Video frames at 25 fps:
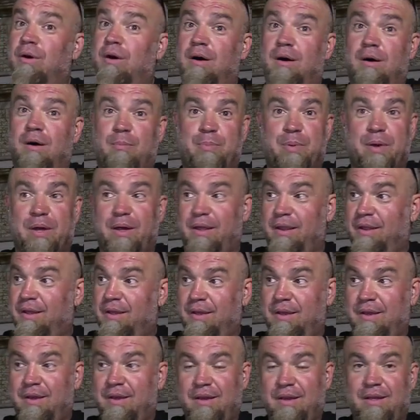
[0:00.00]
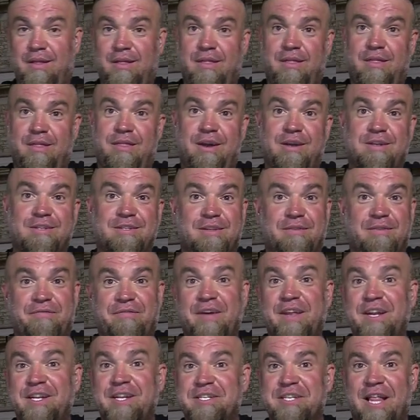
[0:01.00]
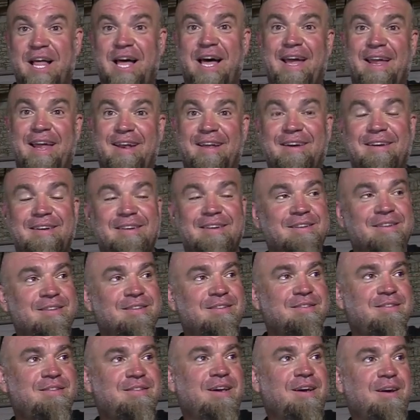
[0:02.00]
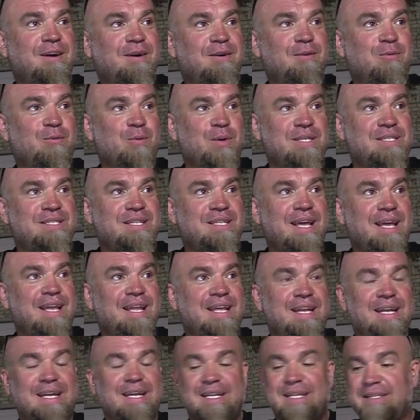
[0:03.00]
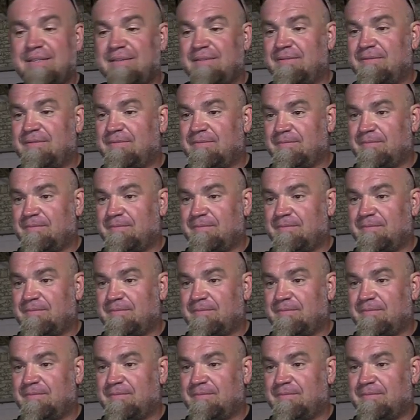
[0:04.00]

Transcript: whoa! But there's the finish line. So we stayed in it